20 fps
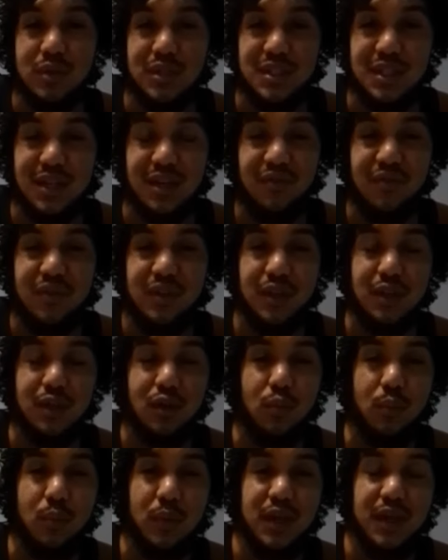stuff, you
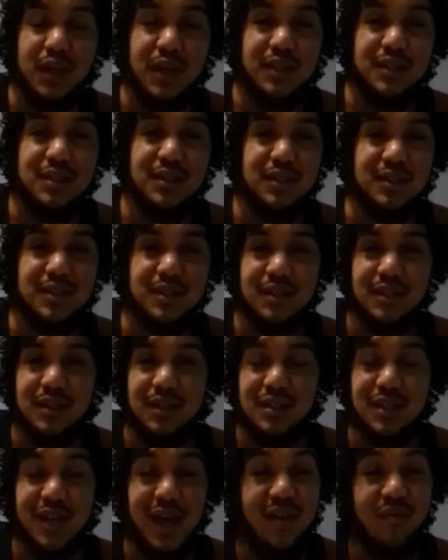know, to, to,
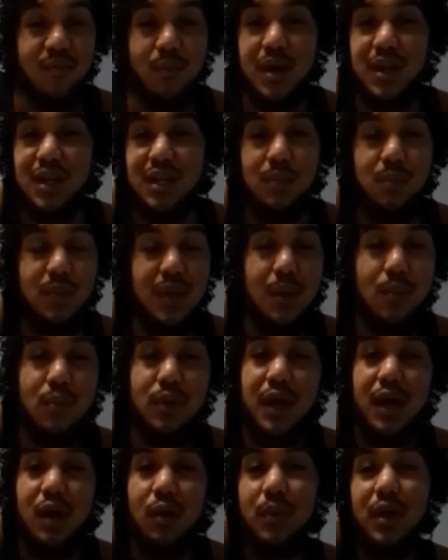to have money to be able to
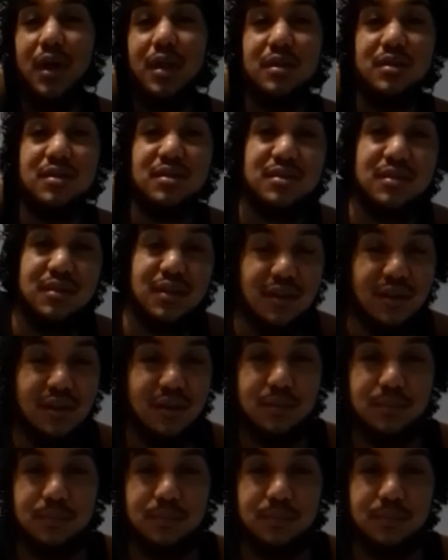help others, you know.